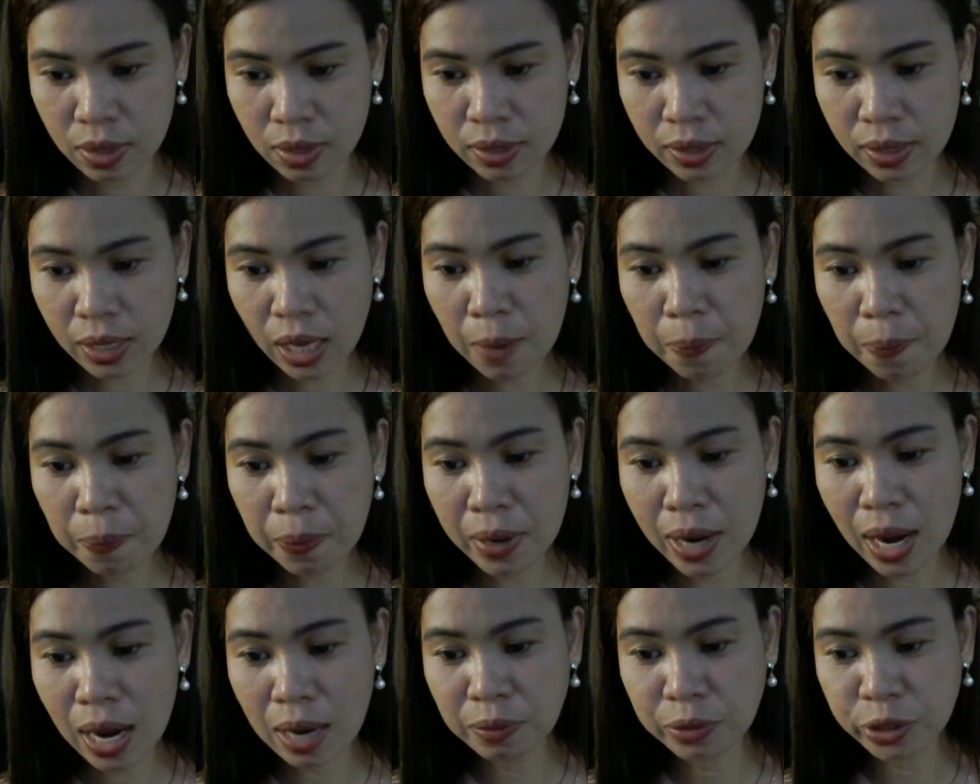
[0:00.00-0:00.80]
Caper
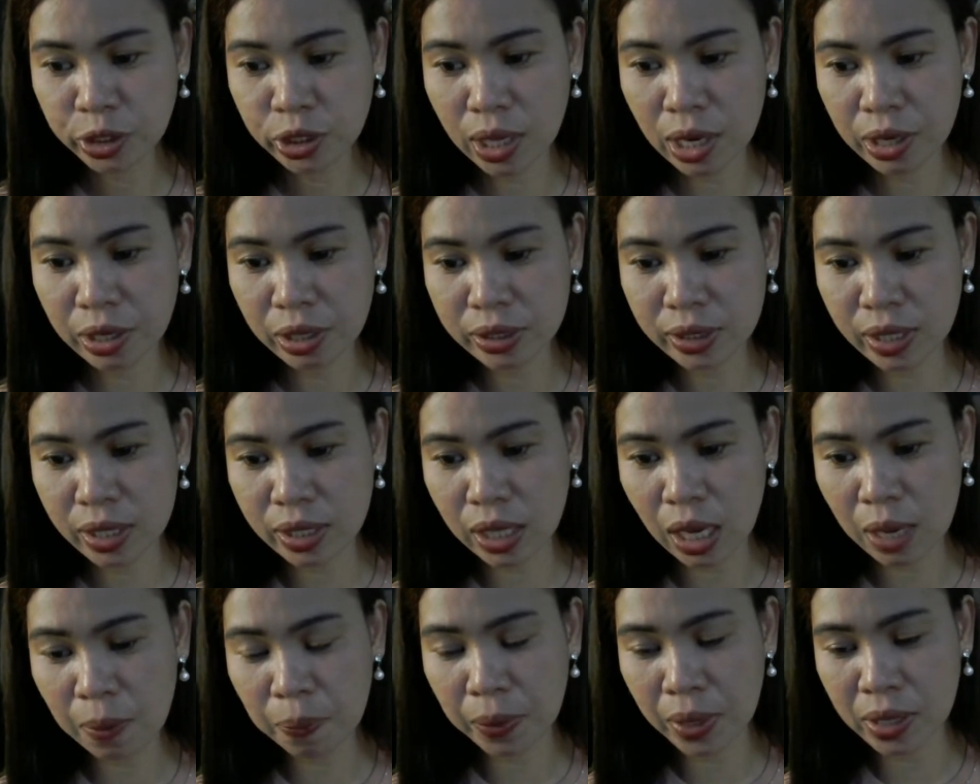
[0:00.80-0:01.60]
Arm, shoutout kay
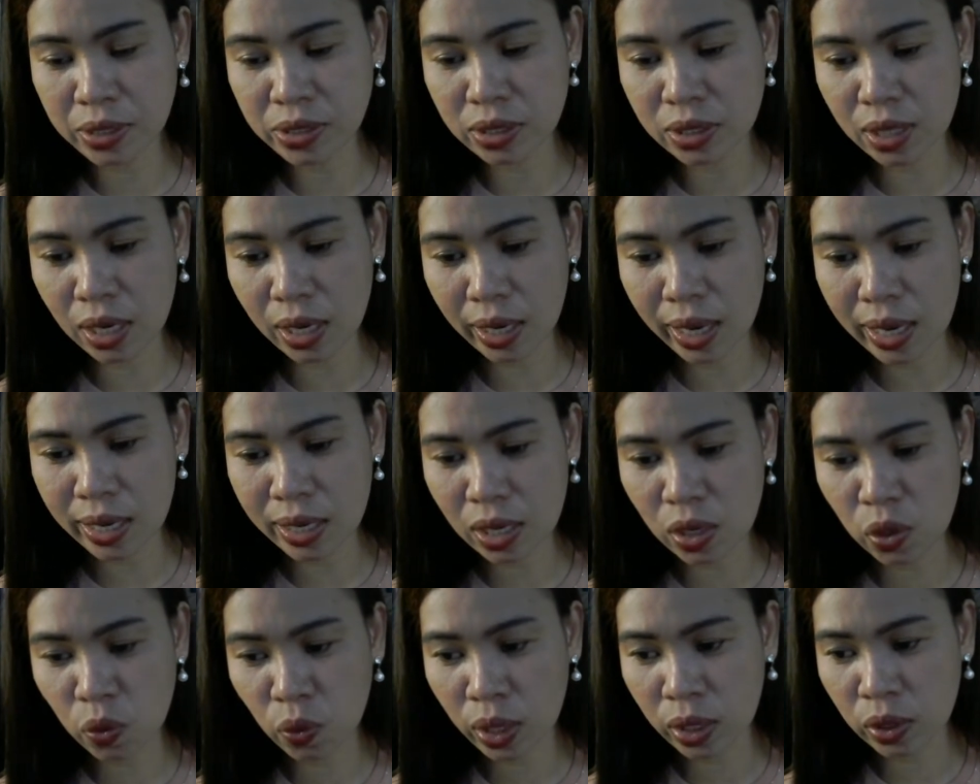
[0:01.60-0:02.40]
Caper Arm, sa
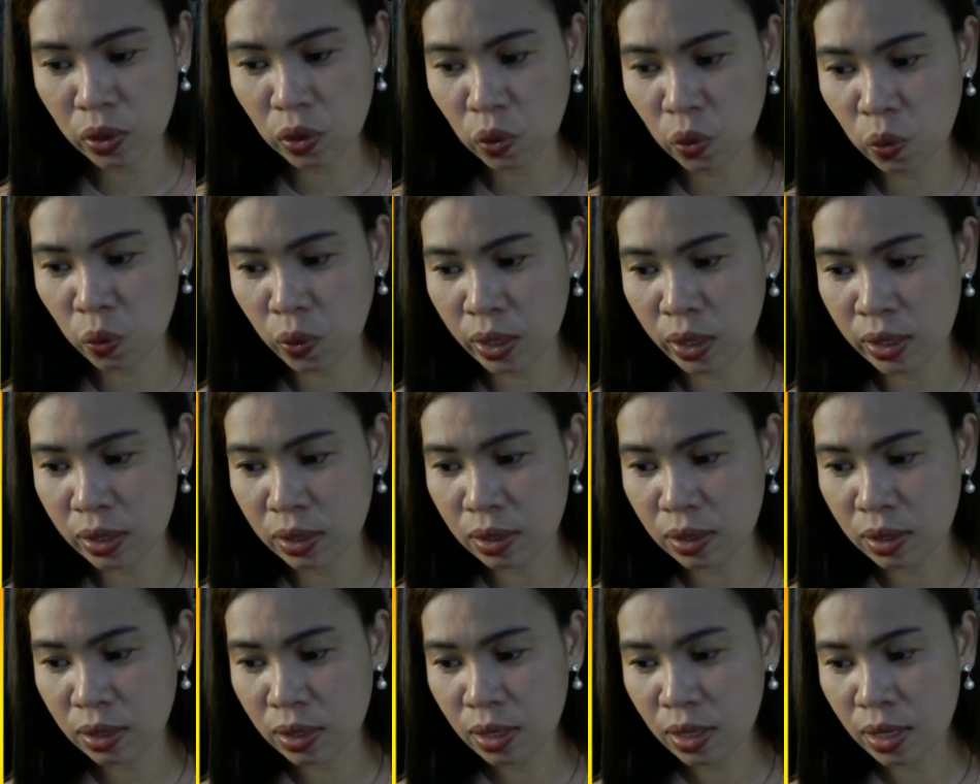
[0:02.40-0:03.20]
Caking 101.
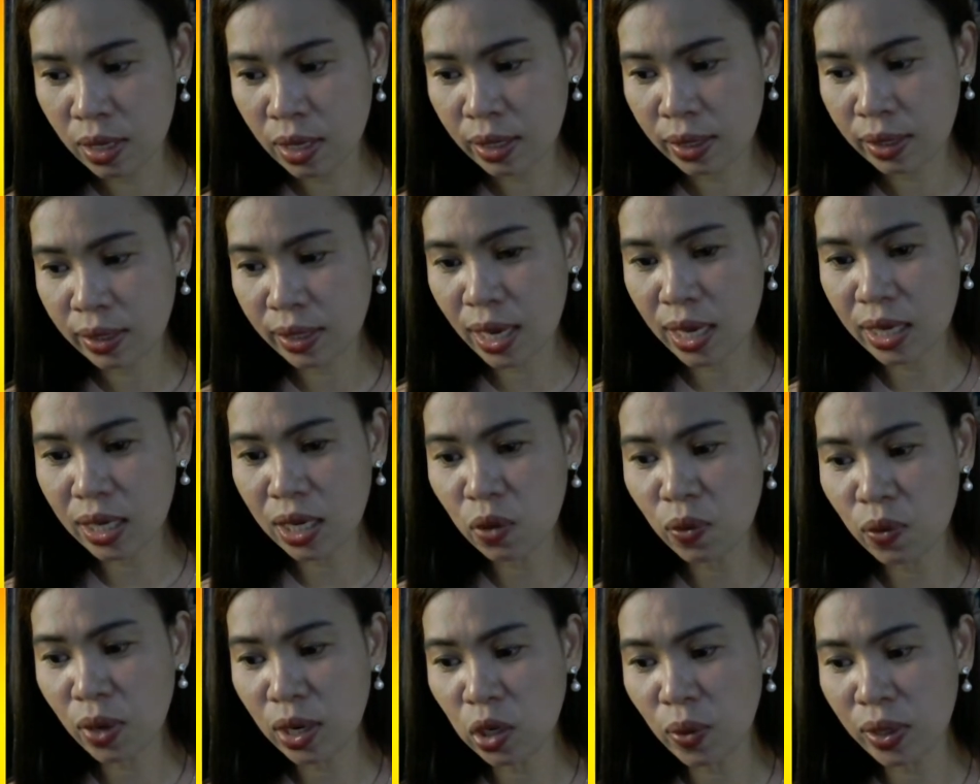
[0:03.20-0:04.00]

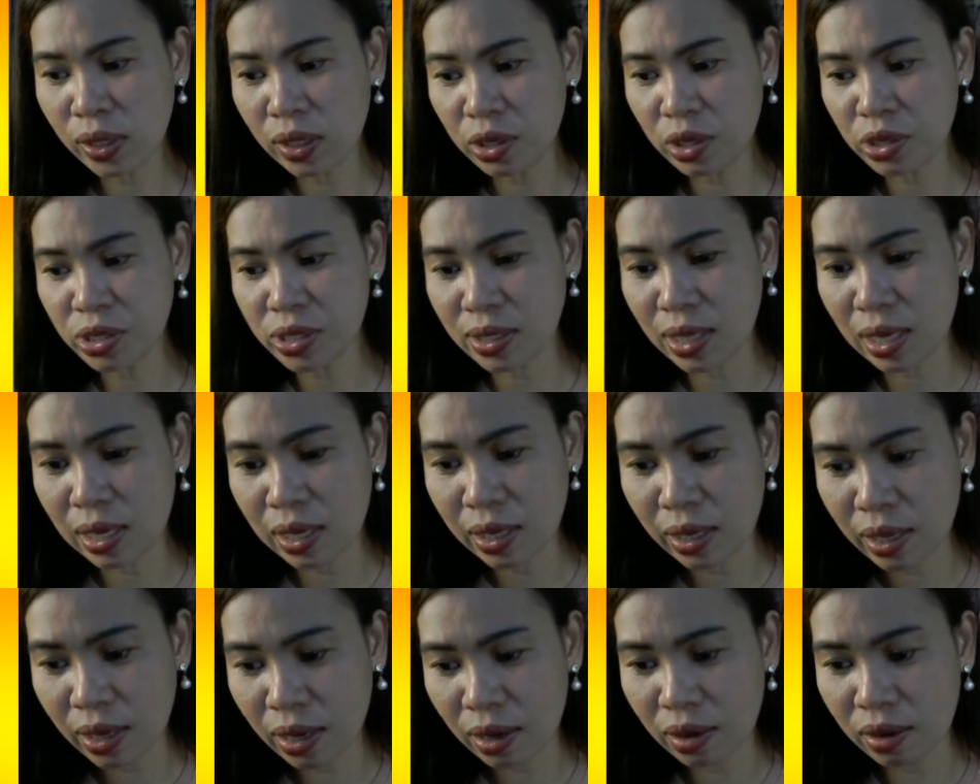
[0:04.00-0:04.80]
Caking 101, are you still
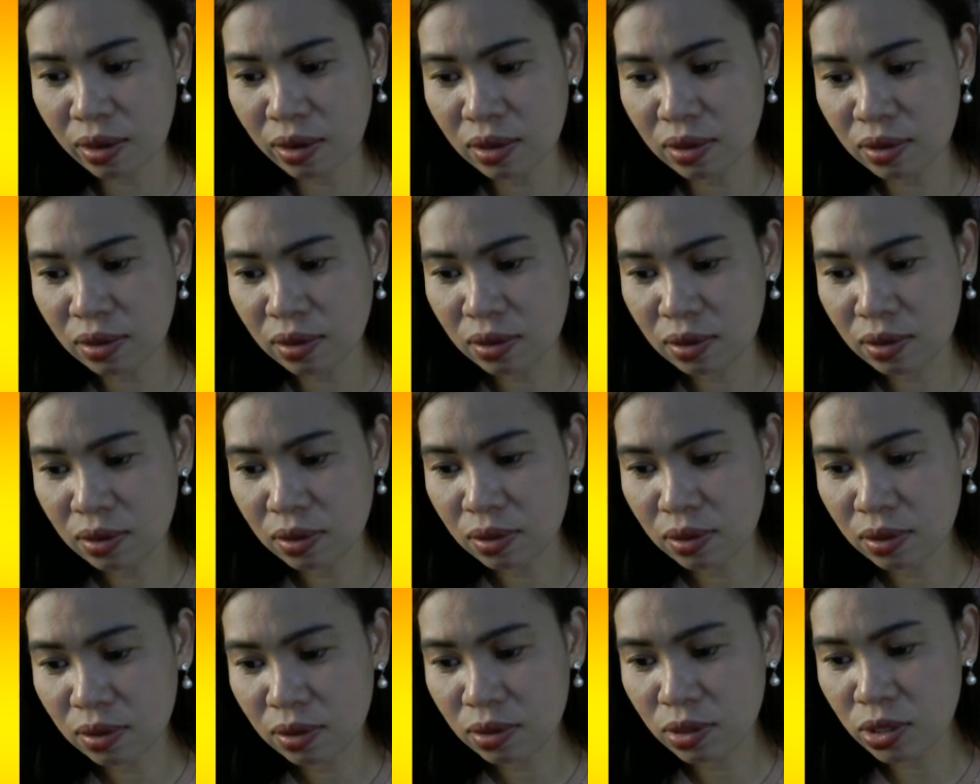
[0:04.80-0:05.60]
here?
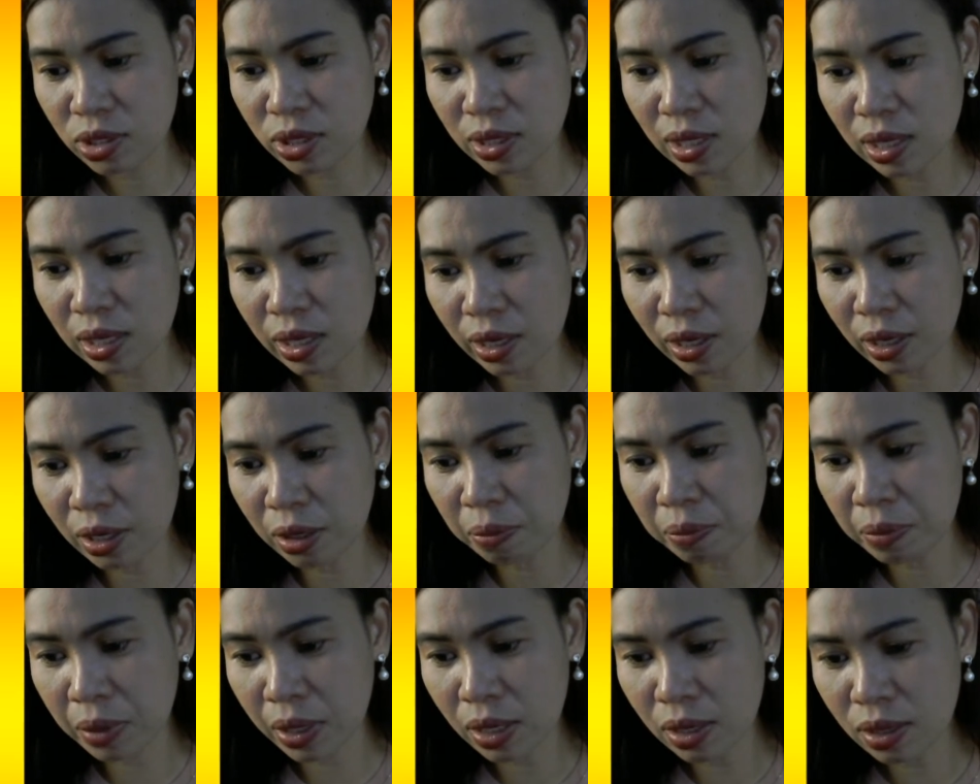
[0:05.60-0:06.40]
You still hear
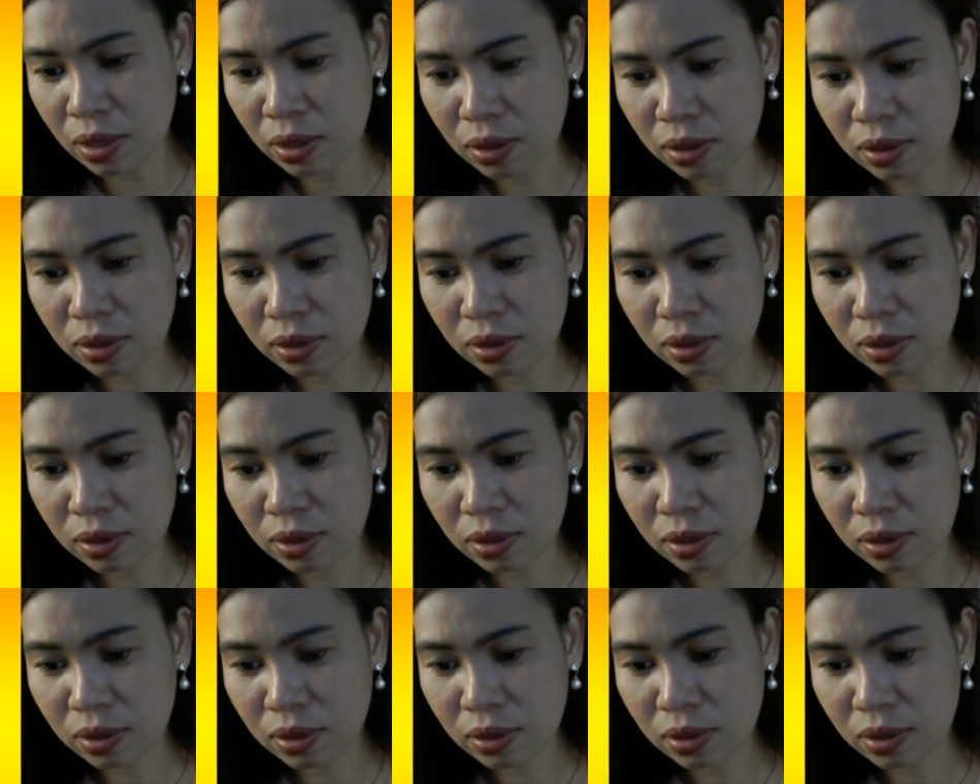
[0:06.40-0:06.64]
me?